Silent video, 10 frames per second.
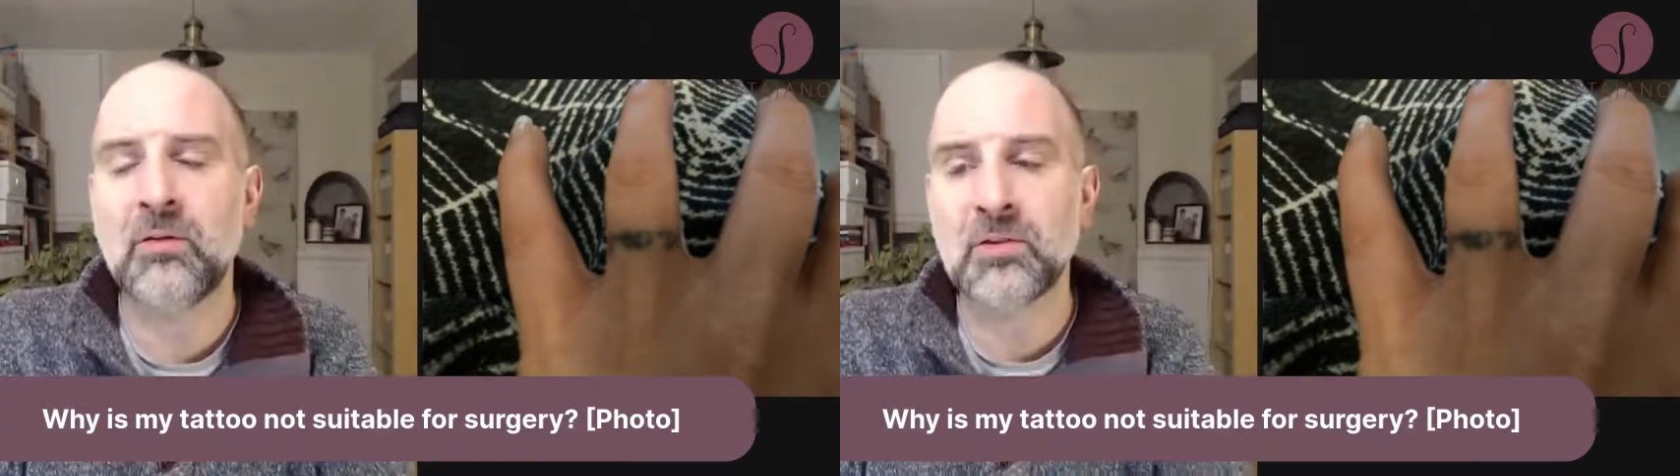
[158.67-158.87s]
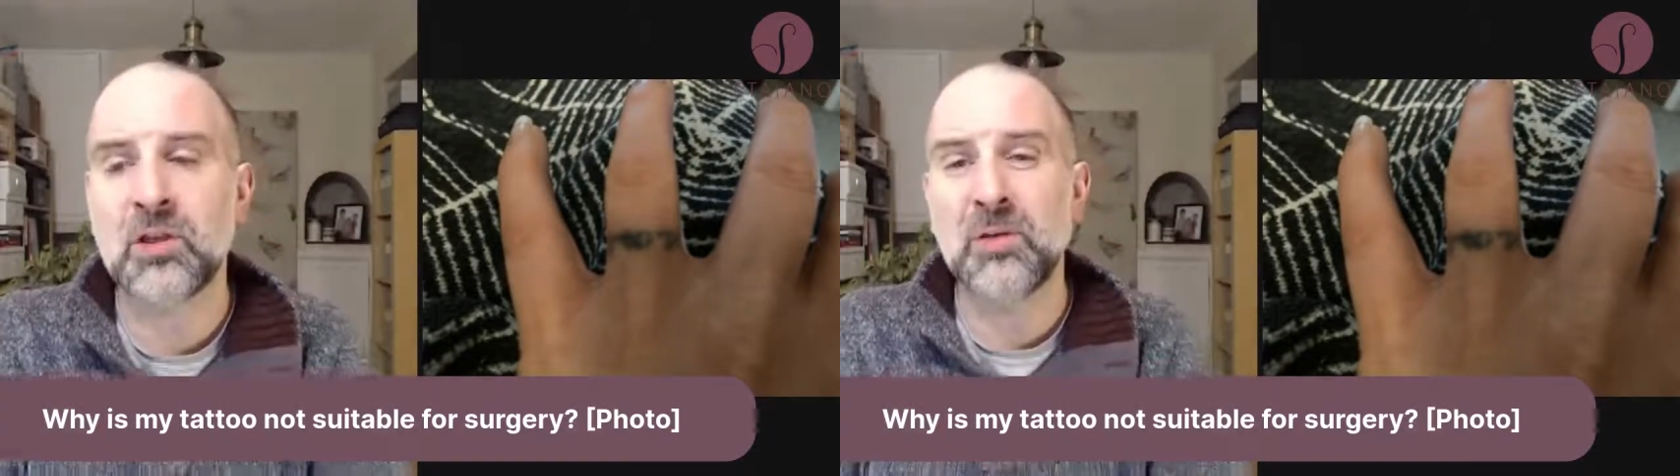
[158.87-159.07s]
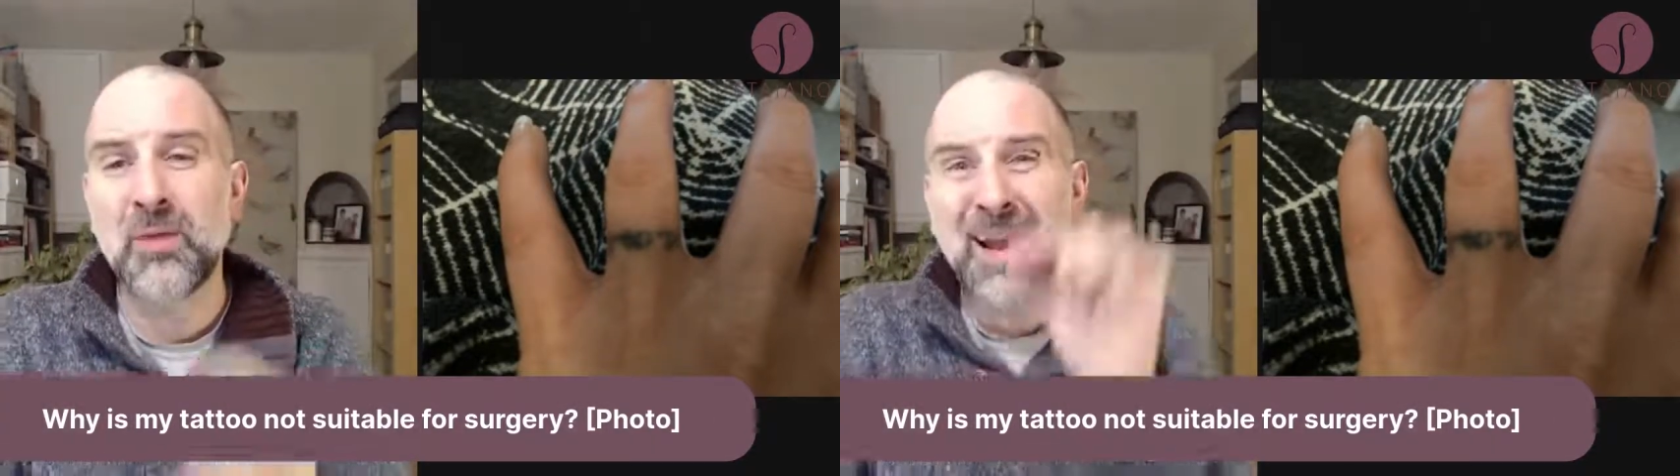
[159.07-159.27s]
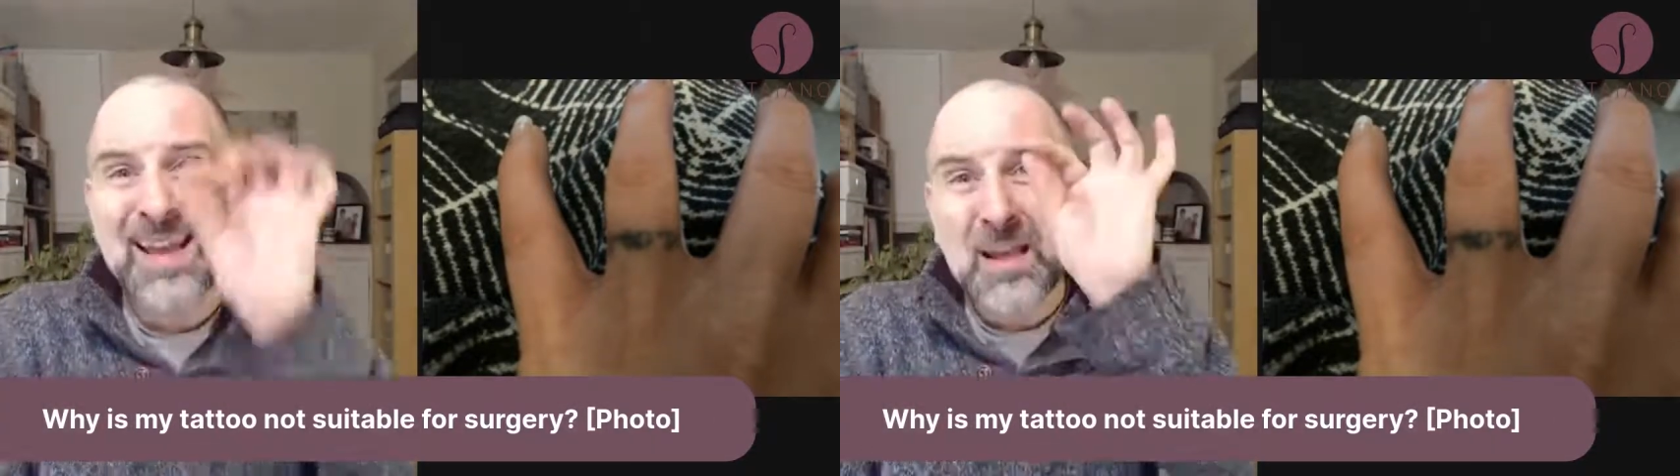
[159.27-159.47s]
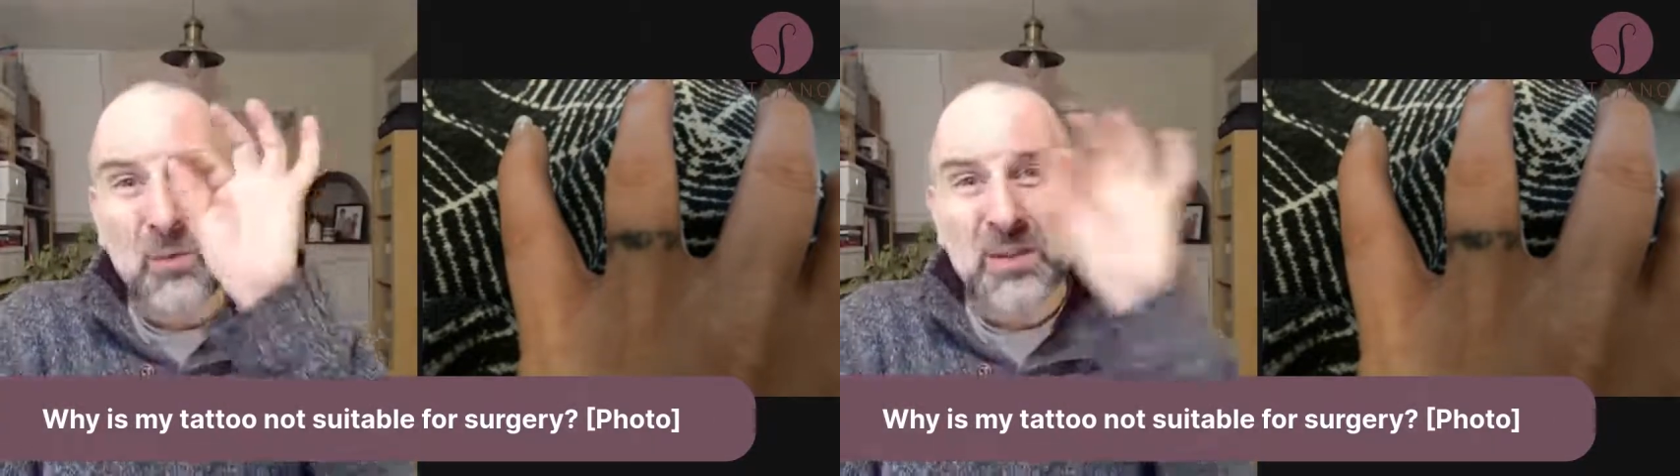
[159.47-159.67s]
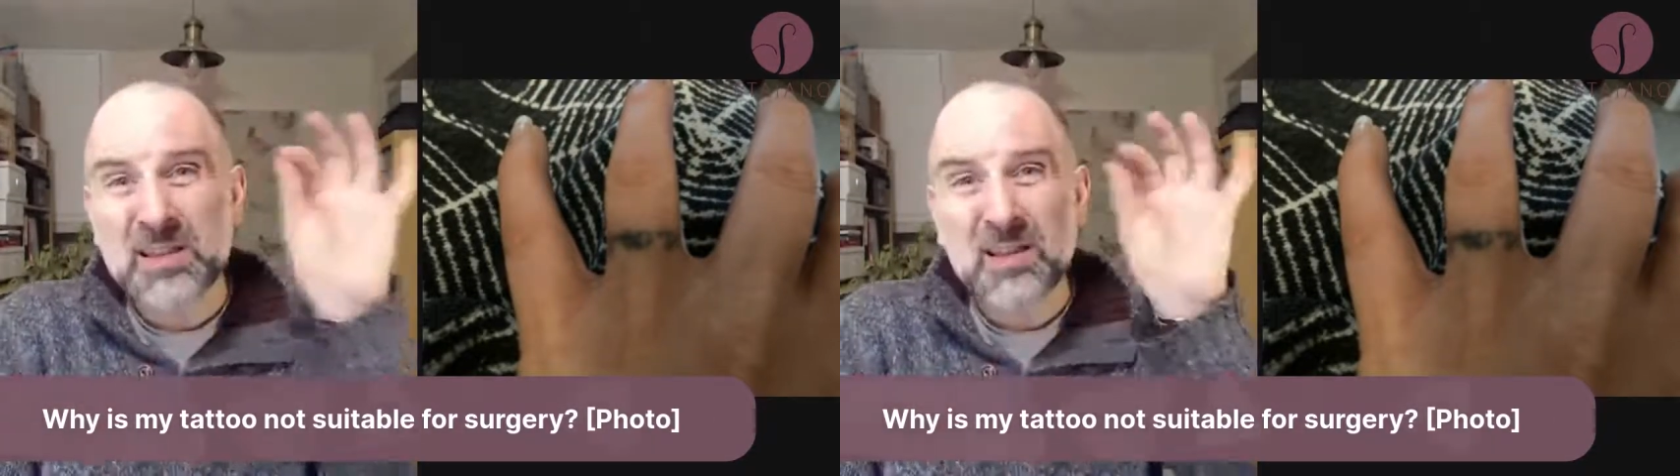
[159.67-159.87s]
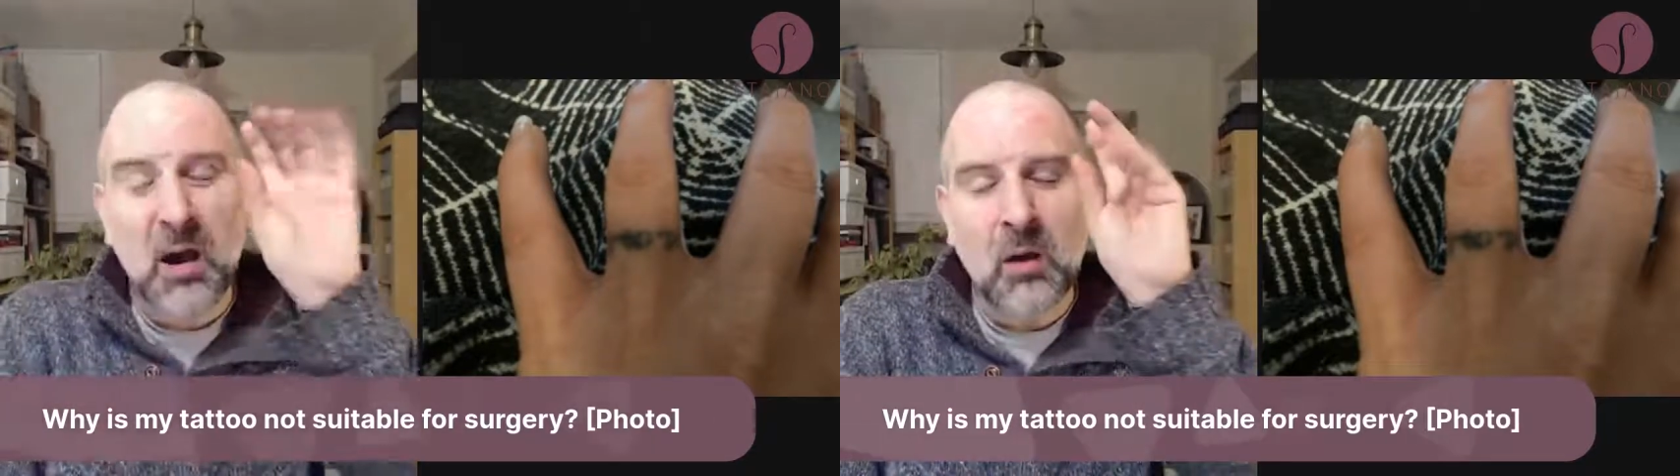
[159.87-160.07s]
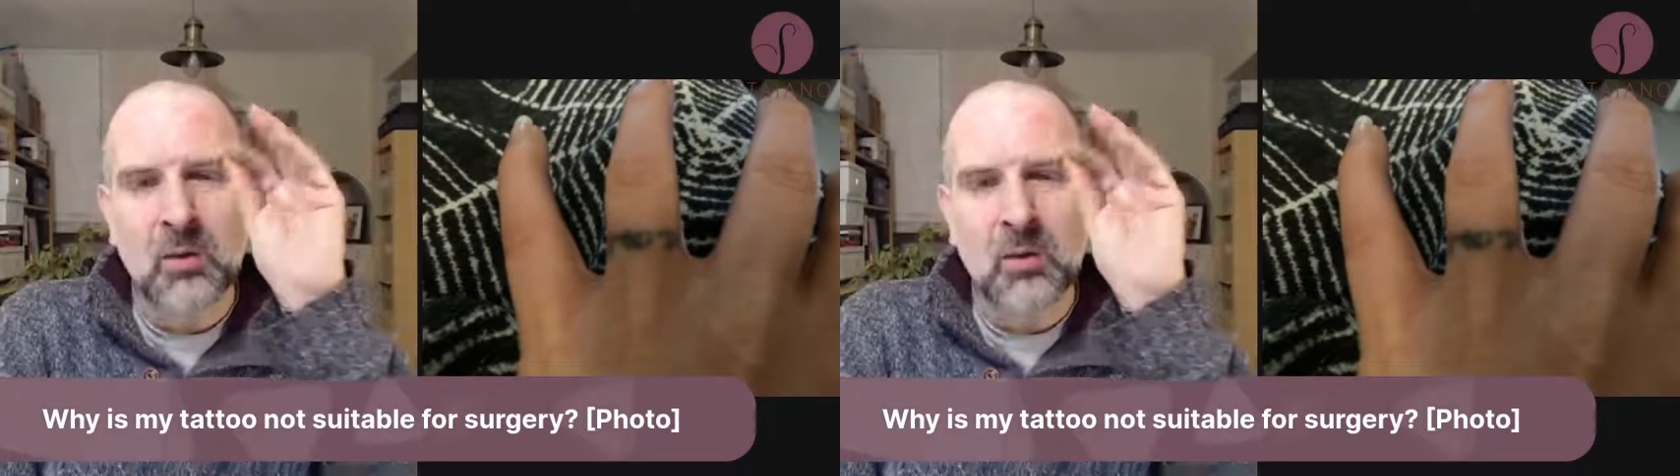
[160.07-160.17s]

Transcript: so you might end up with a scar with